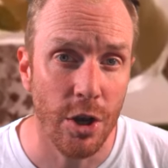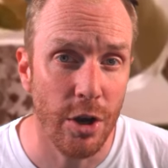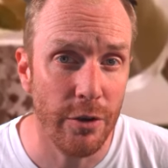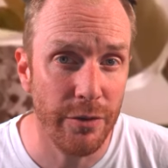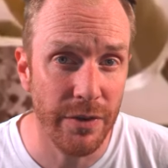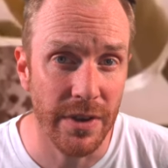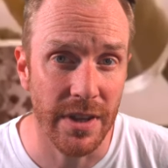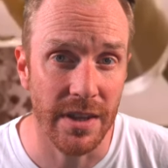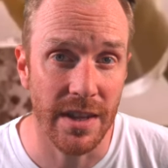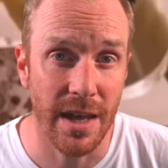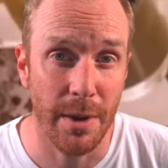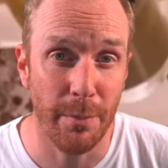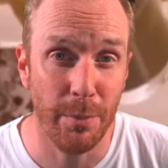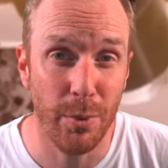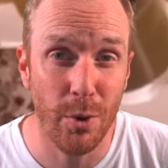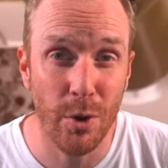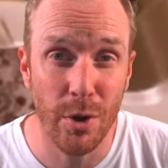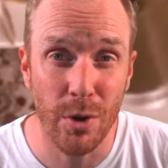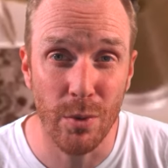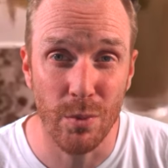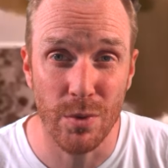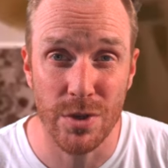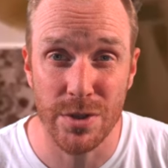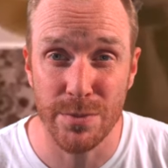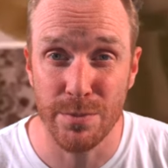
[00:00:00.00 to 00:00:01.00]
Coffee at that
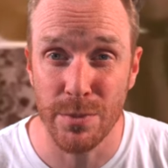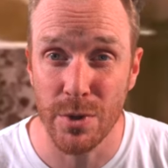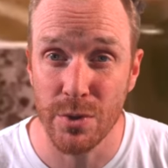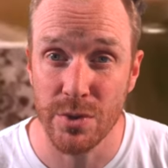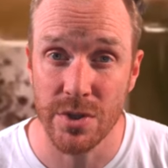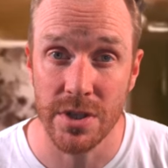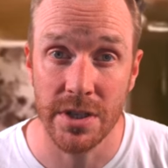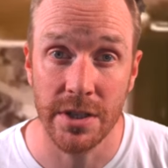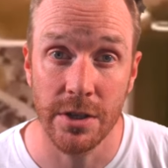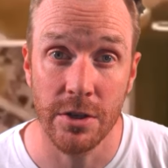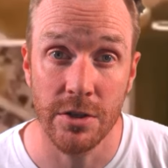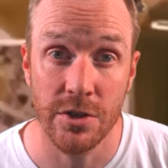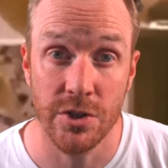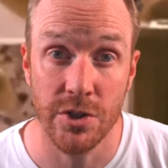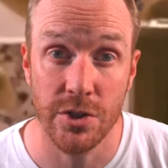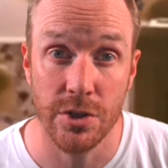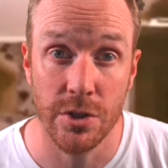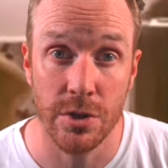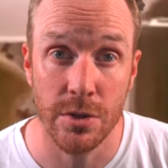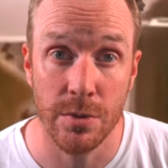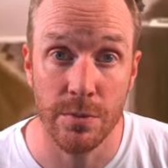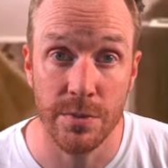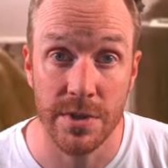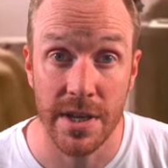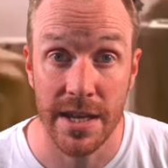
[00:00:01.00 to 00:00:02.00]
point was mostly
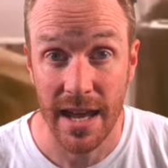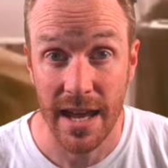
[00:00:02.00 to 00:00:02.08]
consumed